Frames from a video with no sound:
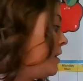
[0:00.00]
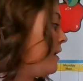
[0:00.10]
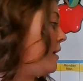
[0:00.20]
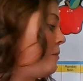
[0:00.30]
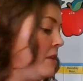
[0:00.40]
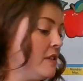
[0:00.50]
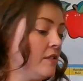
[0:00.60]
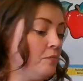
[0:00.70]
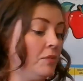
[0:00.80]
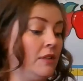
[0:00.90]
a piece
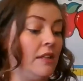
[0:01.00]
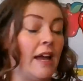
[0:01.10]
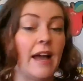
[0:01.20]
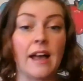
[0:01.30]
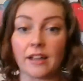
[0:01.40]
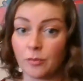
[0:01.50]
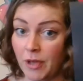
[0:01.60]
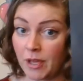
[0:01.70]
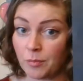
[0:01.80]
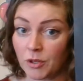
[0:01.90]
of black
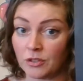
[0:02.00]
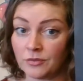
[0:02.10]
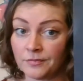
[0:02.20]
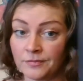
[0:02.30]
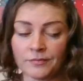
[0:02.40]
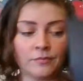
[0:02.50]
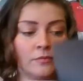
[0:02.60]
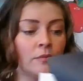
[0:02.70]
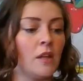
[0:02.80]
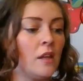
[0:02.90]
paper,
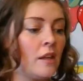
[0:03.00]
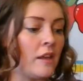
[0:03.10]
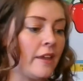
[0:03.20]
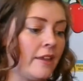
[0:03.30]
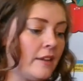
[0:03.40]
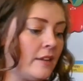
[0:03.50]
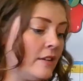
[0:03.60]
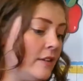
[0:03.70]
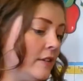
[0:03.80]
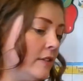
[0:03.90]

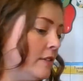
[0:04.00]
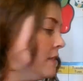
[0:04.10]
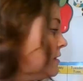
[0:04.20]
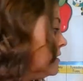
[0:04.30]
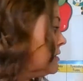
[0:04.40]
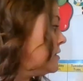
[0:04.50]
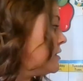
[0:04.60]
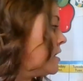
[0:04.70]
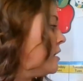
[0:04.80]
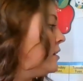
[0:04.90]

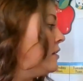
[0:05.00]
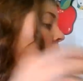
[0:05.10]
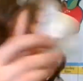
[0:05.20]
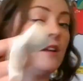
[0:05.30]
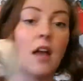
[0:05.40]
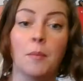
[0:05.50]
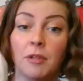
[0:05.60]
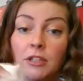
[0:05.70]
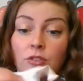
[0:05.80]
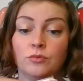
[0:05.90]
and a
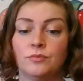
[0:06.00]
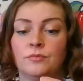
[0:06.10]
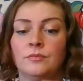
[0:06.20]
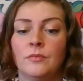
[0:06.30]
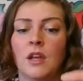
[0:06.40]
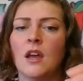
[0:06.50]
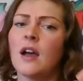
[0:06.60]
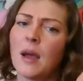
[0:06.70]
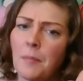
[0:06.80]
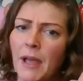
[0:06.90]
balloon.
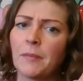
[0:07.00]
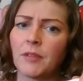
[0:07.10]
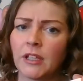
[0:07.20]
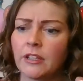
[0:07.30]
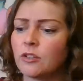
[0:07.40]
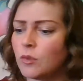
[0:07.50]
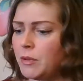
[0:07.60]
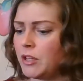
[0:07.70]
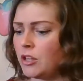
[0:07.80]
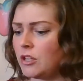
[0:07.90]
A pipe cleaner would
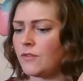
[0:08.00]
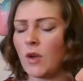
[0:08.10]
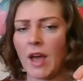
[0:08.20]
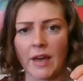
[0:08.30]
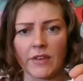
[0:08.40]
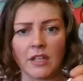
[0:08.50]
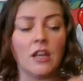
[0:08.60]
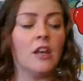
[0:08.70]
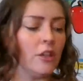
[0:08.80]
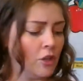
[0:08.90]
be good if you have it.
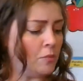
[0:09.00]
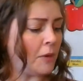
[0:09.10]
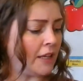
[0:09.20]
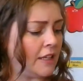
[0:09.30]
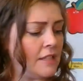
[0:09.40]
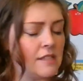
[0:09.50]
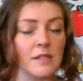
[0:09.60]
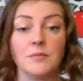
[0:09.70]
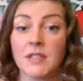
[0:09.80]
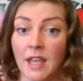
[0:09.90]
You might need
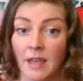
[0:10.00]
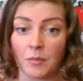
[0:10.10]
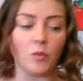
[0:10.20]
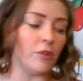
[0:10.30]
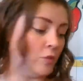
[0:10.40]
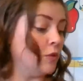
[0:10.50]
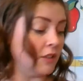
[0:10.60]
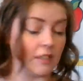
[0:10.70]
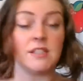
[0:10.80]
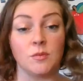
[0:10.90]
some tape. Well, you will
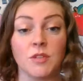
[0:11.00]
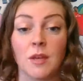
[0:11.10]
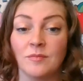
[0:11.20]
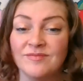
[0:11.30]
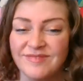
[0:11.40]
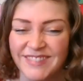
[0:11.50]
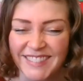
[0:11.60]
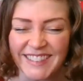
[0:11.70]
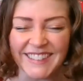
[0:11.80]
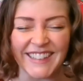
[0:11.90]
need some tape.
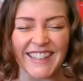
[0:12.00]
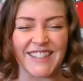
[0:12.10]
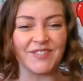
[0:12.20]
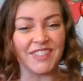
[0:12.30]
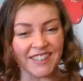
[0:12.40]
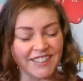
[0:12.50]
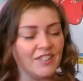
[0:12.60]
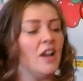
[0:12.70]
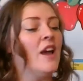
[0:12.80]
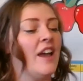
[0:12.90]
You'll need some glue
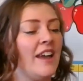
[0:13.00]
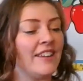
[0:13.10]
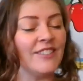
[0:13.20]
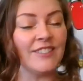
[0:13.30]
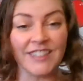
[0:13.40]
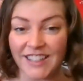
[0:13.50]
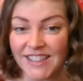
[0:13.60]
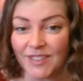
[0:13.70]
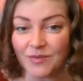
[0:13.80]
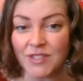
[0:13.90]
and you'll need
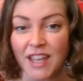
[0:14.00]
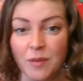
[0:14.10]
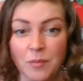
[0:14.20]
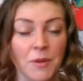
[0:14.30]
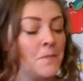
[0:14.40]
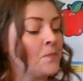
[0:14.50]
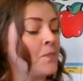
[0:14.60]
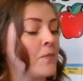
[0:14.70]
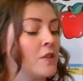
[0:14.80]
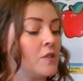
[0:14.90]
some tape.
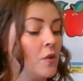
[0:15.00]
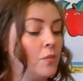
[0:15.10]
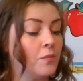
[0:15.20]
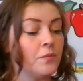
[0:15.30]
So,